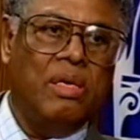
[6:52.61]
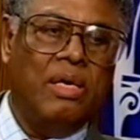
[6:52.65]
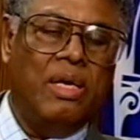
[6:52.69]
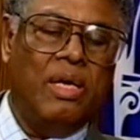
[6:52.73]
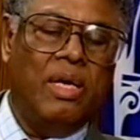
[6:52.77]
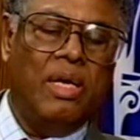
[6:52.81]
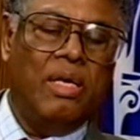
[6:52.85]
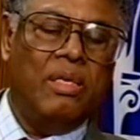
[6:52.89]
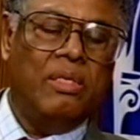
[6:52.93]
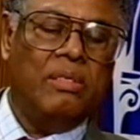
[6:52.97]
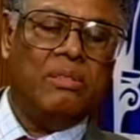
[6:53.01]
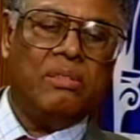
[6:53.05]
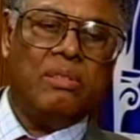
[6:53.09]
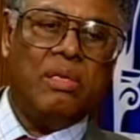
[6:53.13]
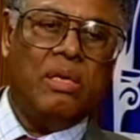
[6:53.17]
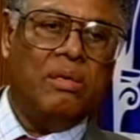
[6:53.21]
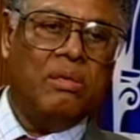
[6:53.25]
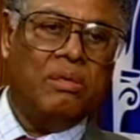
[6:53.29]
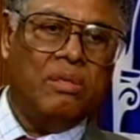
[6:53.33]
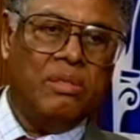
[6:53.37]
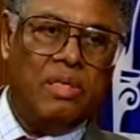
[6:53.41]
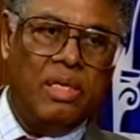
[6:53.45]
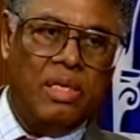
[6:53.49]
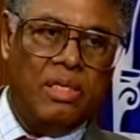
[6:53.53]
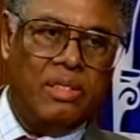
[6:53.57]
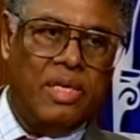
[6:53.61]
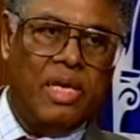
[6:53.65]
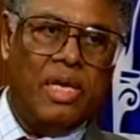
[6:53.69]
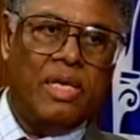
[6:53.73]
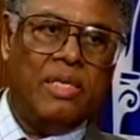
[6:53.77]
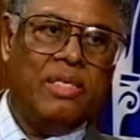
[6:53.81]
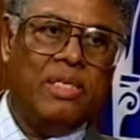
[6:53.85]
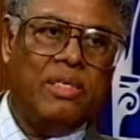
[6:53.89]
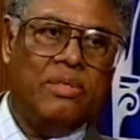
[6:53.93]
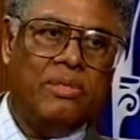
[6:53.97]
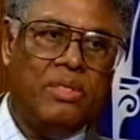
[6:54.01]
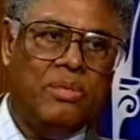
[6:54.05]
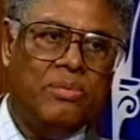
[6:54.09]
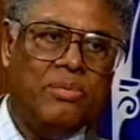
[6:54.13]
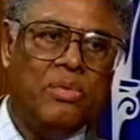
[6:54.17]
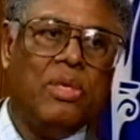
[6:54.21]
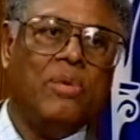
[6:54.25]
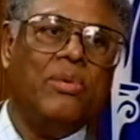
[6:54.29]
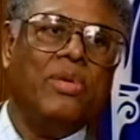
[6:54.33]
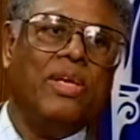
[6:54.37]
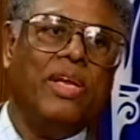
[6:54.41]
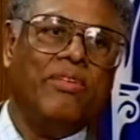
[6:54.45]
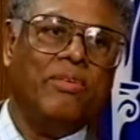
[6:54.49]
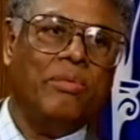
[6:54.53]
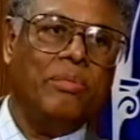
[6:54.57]
And so the
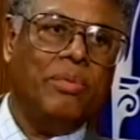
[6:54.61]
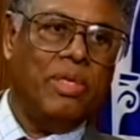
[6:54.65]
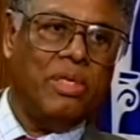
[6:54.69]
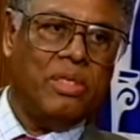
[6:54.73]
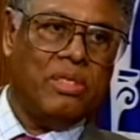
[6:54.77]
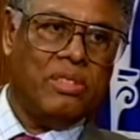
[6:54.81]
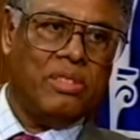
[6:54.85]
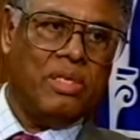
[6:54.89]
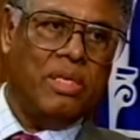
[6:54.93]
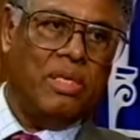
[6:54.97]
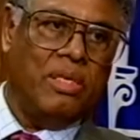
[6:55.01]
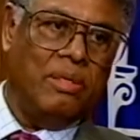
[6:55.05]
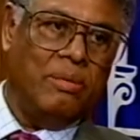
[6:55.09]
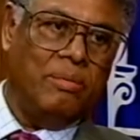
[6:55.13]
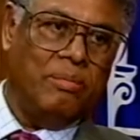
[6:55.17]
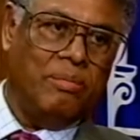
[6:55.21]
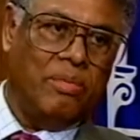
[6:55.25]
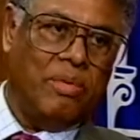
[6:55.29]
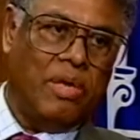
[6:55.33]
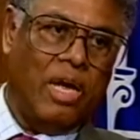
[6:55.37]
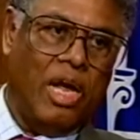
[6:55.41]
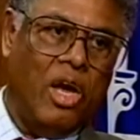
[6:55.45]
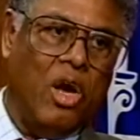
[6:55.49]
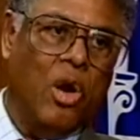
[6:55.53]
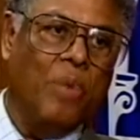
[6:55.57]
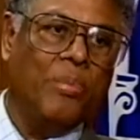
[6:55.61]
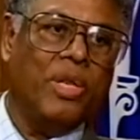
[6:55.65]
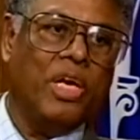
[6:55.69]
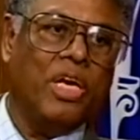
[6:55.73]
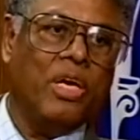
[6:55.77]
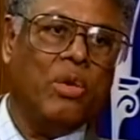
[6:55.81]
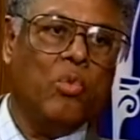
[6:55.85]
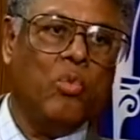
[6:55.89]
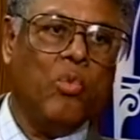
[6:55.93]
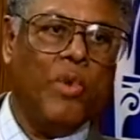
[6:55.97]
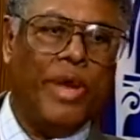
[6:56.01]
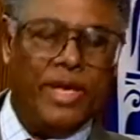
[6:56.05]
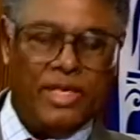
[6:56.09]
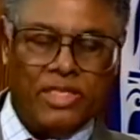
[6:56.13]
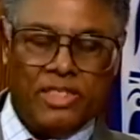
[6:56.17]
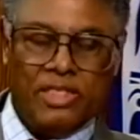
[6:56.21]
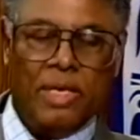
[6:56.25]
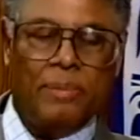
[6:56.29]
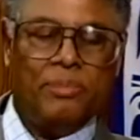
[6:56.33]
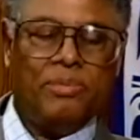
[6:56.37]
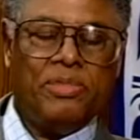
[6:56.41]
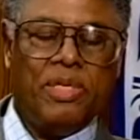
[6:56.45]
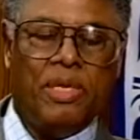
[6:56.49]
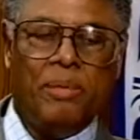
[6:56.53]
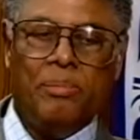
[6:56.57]
world will never be the same. I hope that it wakes
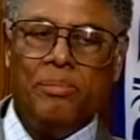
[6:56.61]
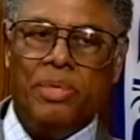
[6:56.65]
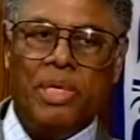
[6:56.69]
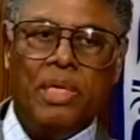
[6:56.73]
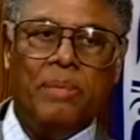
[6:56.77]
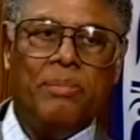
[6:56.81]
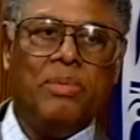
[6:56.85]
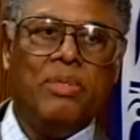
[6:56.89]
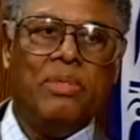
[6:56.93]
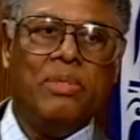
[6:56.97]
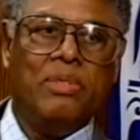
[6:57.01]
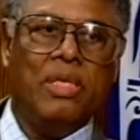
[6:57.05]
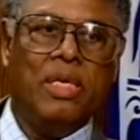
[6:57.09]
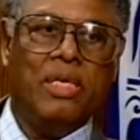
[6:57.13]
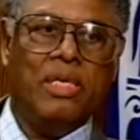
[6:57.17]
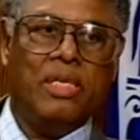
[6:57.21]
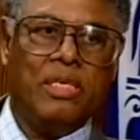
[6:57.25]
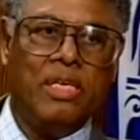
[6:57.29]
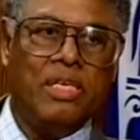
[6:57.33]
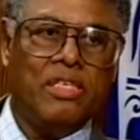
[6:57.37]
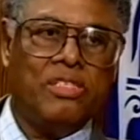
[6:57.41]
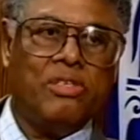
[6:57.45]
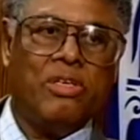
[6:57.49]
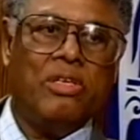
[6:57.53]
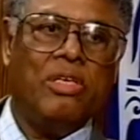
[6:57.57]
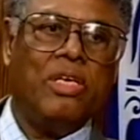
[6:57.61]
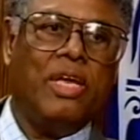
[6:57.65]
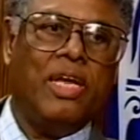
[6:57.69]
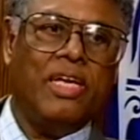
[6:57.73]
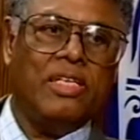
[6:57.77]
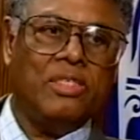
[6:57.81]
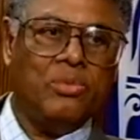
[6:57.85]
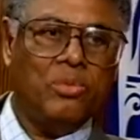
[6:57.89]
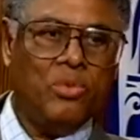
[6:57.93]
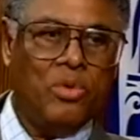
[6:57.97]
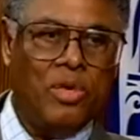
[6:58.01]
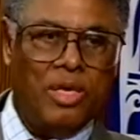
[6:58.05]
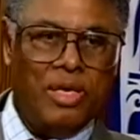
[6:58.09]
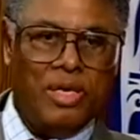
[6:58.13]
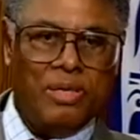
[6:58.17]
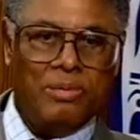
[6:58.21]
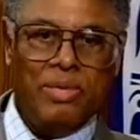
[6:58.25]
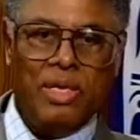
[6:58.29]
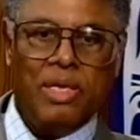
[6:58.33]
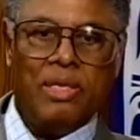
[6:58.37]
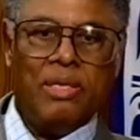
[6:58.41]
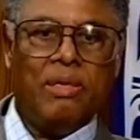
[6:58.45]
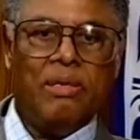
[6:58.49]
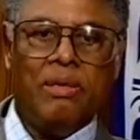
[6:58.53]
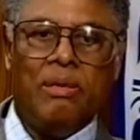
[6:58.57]
up some people. It certainly hasn't
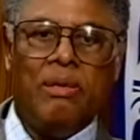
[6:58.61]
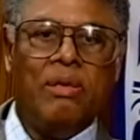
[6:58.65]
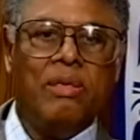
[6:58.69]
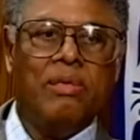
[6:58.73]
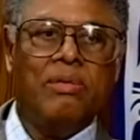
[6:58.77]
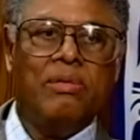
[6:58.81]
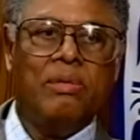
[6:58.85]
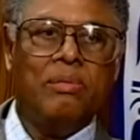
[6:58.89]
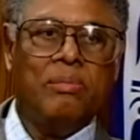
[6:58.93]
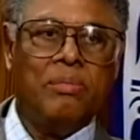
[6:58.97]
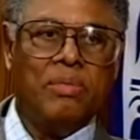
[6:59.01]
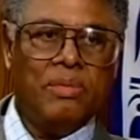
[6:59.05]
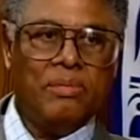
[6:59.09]
awakened all of them.